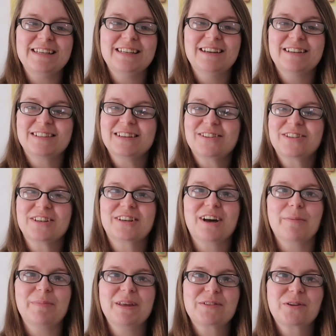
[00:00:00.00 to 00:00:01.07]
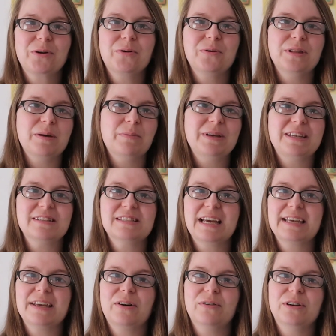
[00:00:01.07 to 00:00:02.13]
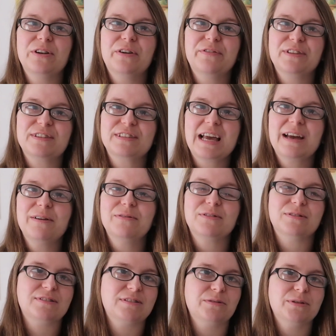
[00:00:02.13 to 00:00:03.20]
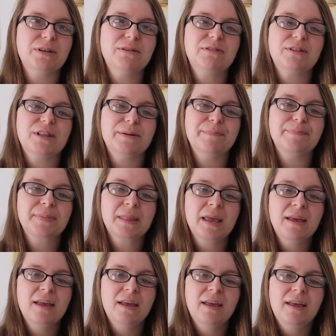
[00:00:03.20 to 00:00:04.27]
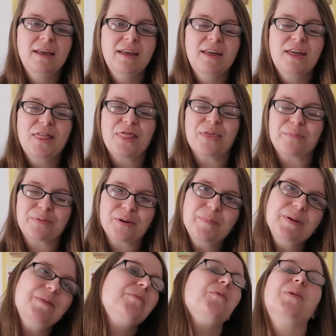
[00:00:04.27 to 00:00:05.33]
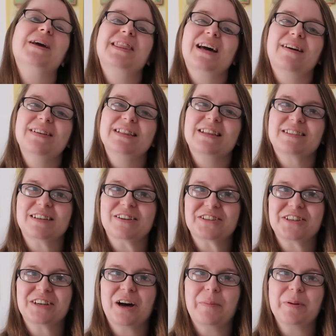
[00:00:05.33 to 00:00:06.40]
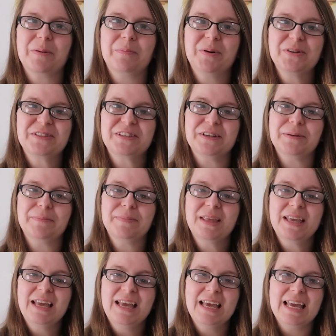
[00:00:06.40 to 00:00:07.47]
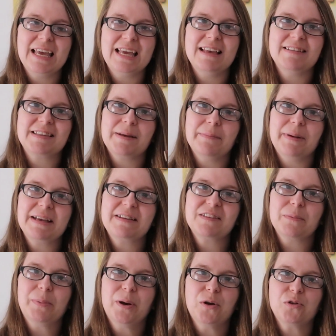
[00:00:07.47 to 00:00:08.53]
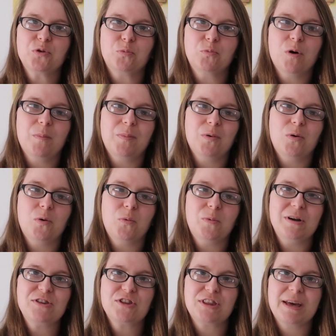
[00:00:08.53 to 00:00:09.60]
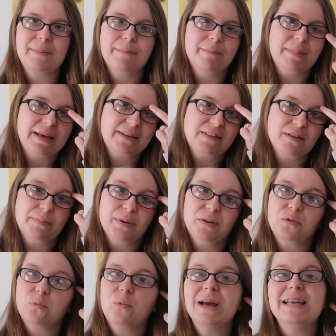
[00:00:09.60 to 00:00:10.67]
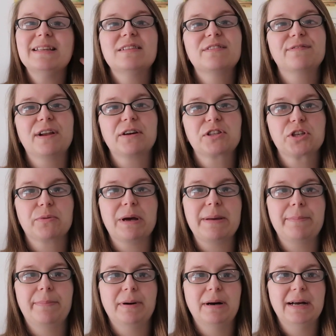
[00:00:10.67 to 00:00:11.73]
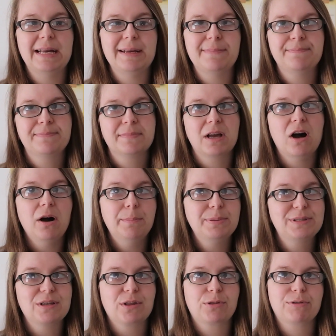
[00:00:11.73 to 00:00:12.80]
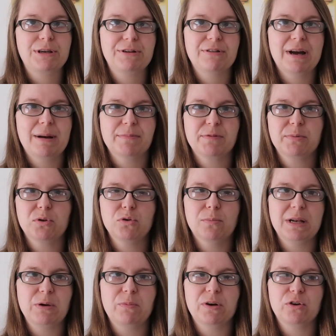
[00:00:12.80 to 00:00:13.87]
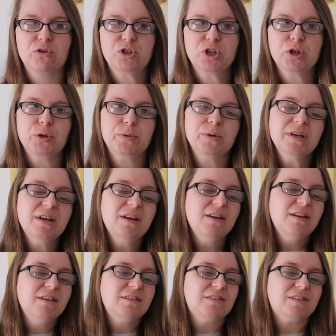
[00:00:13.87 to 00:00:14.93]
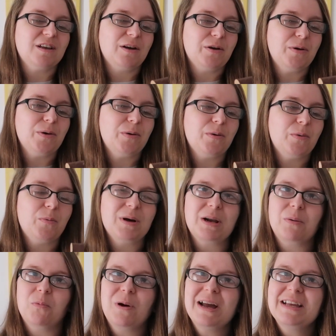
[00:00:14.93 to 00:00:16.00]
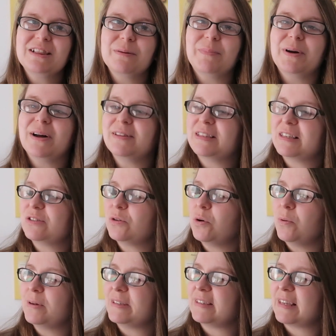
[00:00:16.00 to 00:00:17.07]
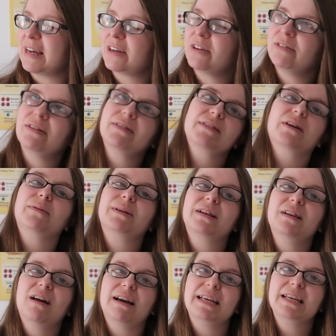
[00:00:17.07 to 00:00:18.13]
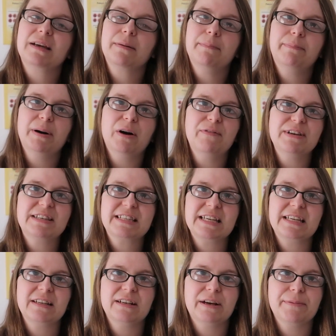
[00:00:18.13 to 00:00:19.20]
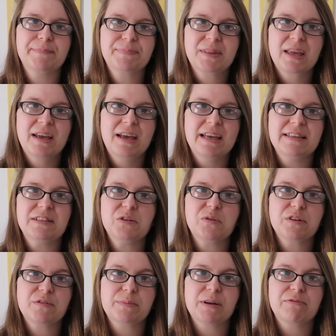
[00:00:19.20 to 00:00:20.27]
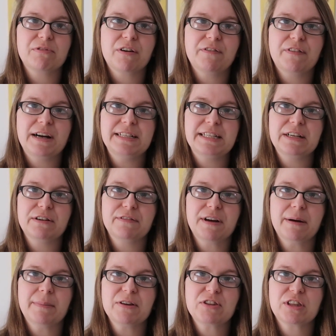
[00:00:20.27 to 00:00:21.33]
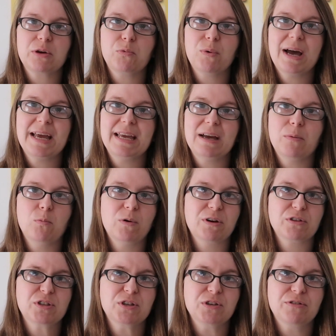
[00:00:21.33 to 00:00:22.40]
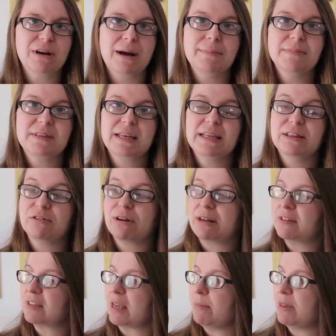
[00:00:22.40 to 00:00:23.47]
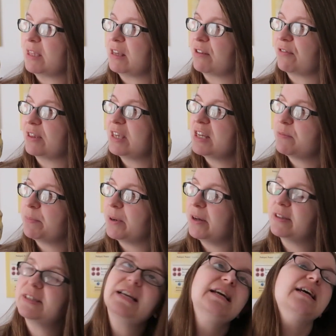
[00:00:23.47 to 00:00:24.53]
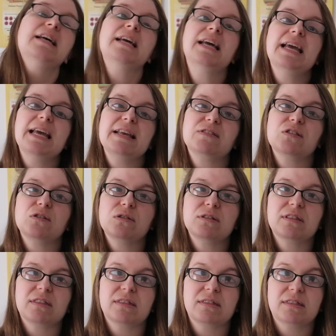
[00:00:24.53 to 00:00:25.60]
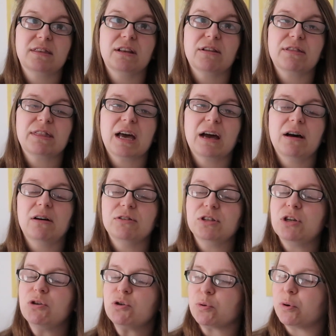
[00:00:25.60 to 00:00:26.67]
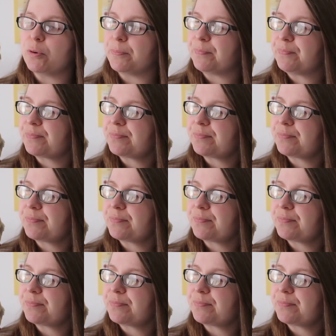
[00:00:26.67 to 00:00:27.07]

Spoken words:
yeah, suction cup, that's cool, and then we can take it on and off the scales and still use them. The problem with having the suction cup at the bottom is it makes the perch wobble, which then makes the bird's weights fluctuate by up to 3 grams, with normally 1 or 2. So when I'm weighing the birds, it's not always as accurate as I would like, but obviously, it still gives me a rough idea of how much they weigh, and 1 or 2 grams in the grand scheme of things for these birds isn't, that unusual.